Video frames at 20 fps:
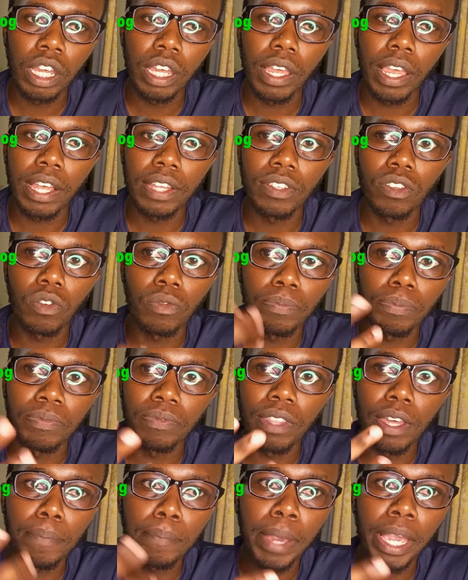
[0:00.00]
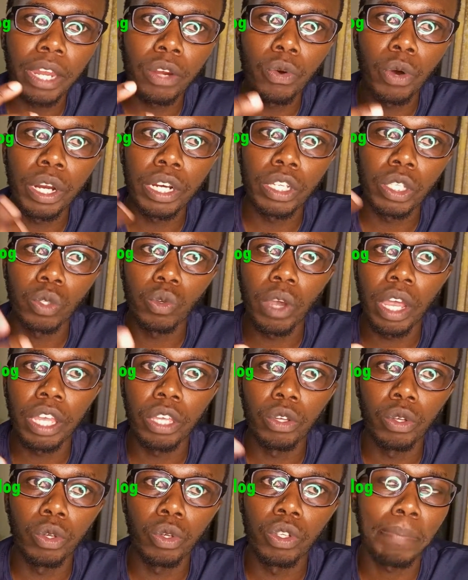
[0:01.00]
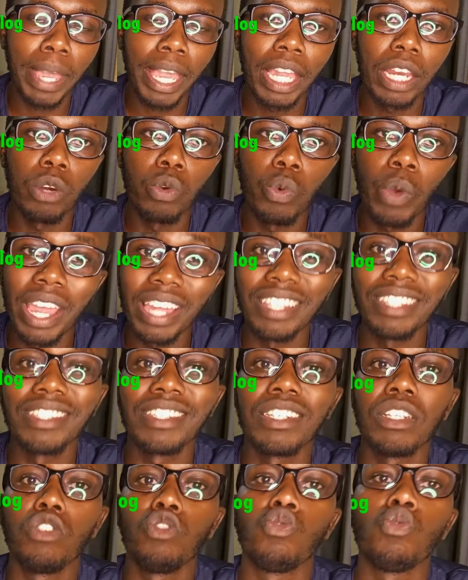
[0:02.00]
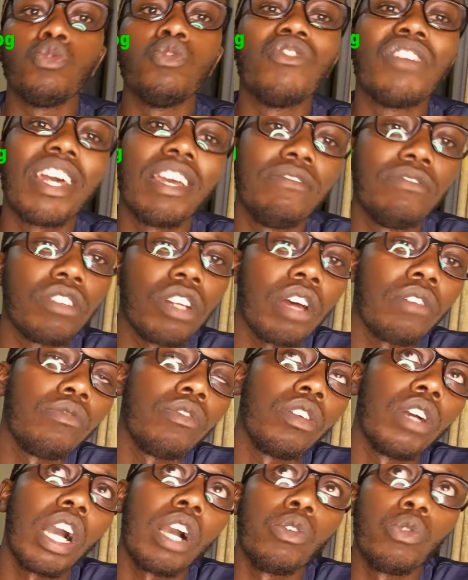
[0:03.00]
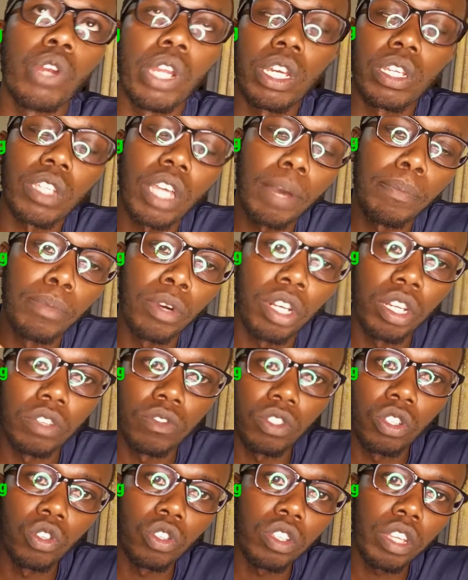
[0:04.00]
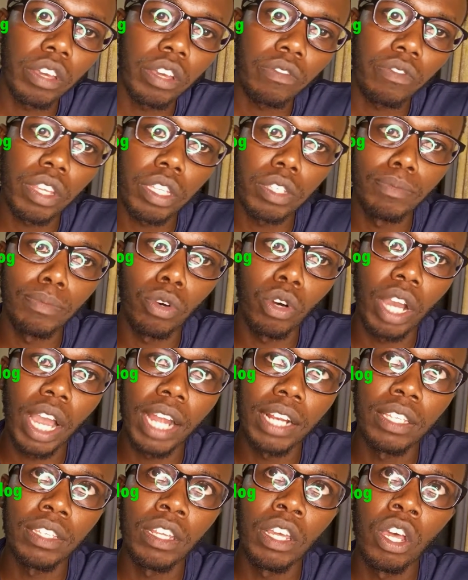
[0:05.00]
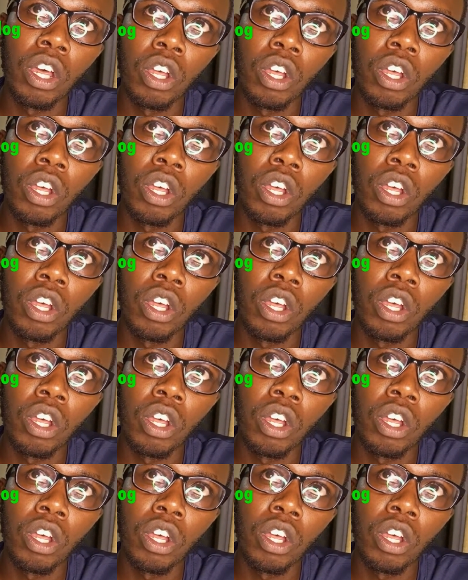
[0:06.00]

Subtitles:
So the paid one is where you use paid ways to drive traffic. A good example is using Facebook ads.